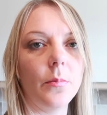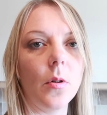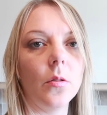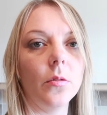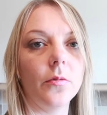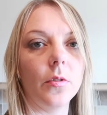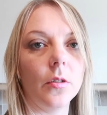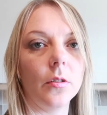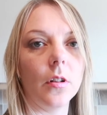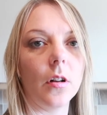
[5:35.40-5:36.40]
bowl
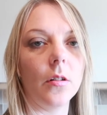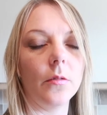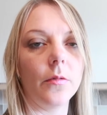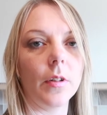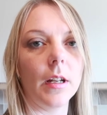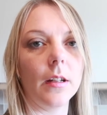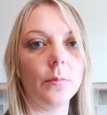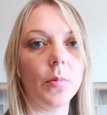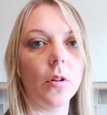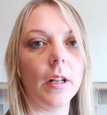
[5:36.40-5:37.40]
full of
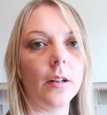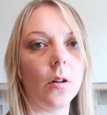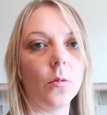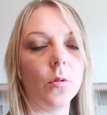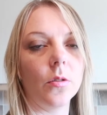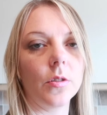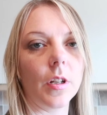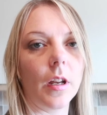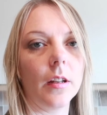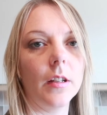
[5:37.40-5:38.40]
boiling hot
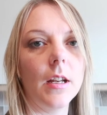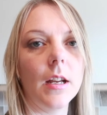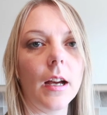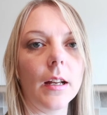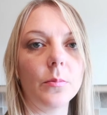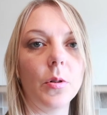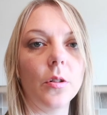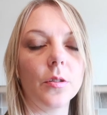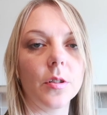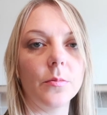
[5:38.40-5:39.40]
water and
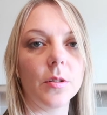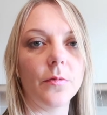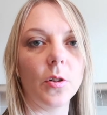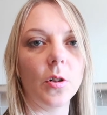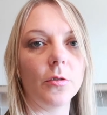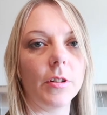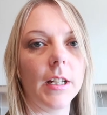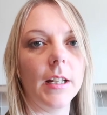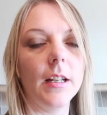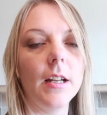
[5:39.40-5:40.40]
pour some Zoflora in
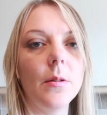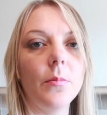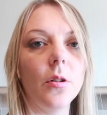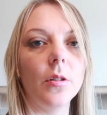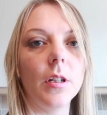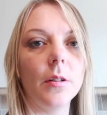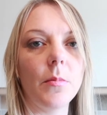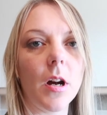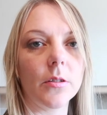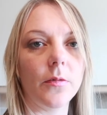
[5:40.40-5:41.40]
it, put your
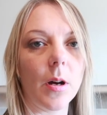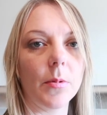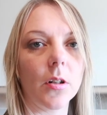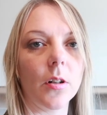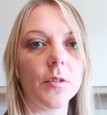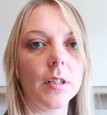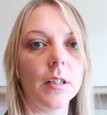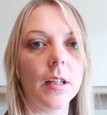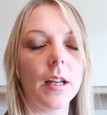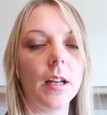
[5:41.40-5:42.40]
microfiber cloths
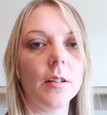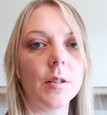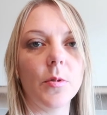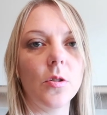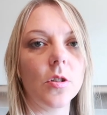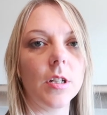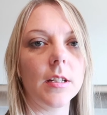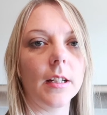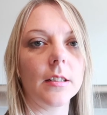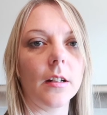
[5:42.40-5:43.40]
in there, sponges,
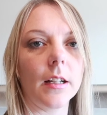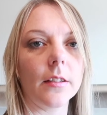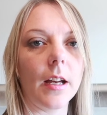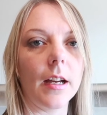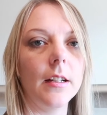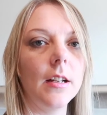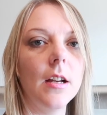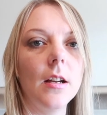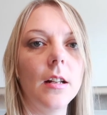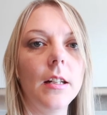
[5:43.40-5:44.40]
things like that,
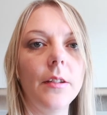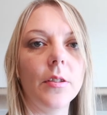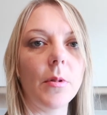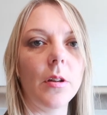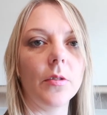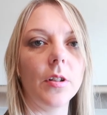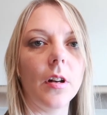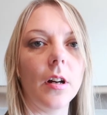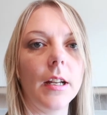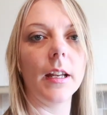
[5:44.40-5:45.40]
leave them
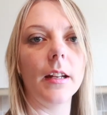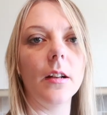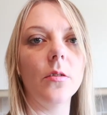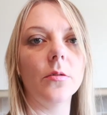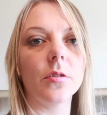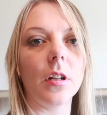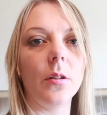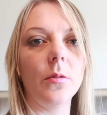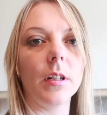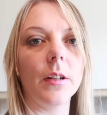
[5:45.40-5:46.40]
overnight, and it
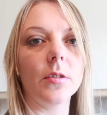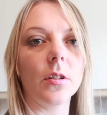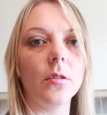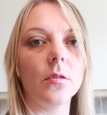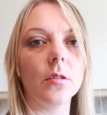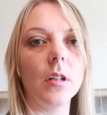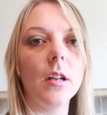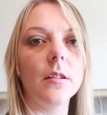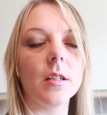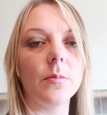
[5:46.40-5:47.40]
also gives a good
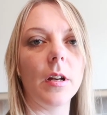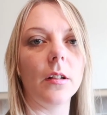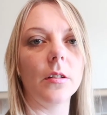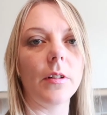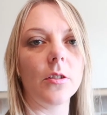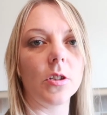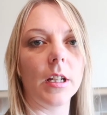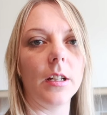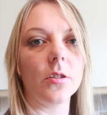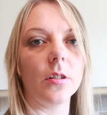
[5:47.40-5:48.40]
smell around your
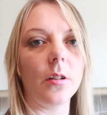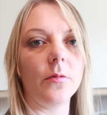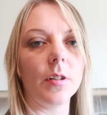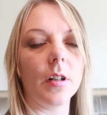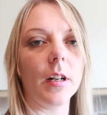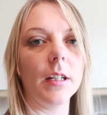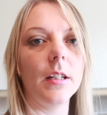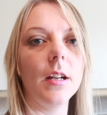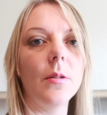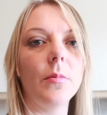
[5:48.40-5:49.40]
kitchen overnight,
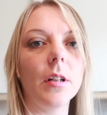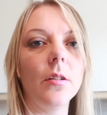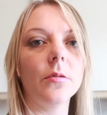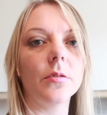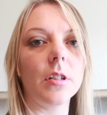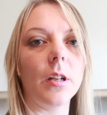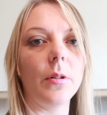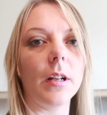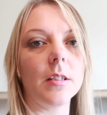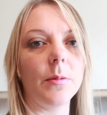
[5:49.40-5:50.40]
but it also
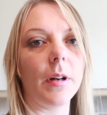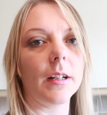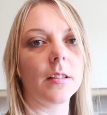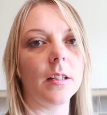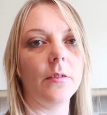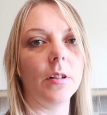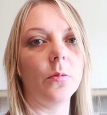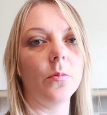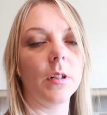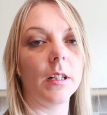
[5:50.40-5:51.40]

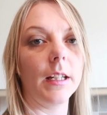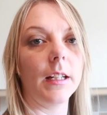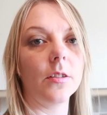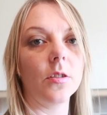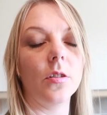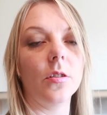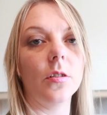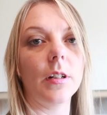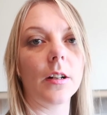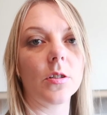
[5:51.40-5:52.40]
antibacterial cleans
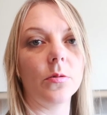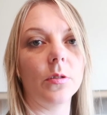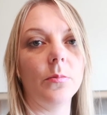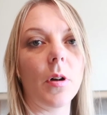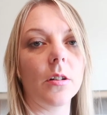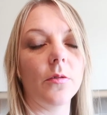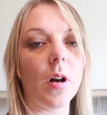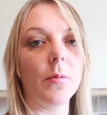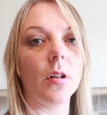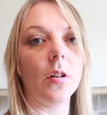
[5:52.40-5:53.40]
your actual
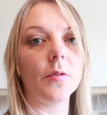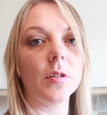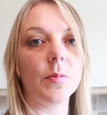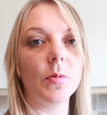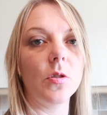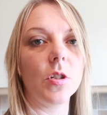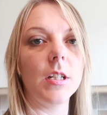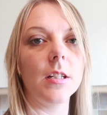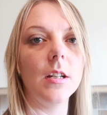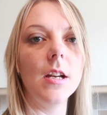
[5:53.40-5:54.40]
microfiber cloths and
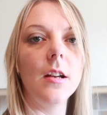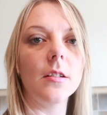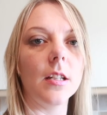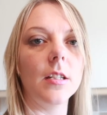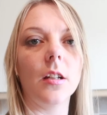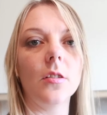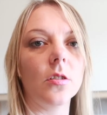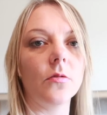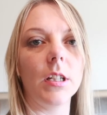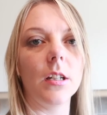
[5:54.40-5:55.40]
sponges, so then you can
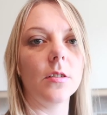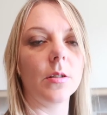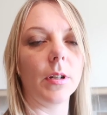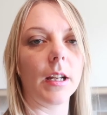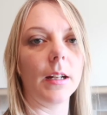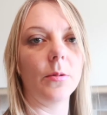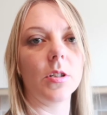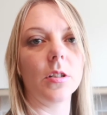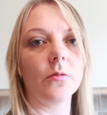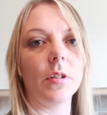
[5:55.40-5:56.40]
just reuse them again,
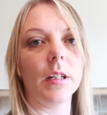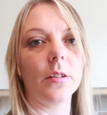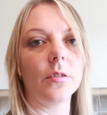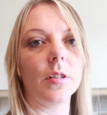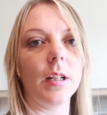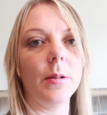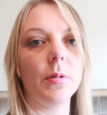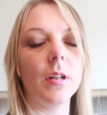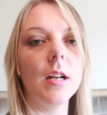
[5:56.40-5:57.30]
which is a really good tip.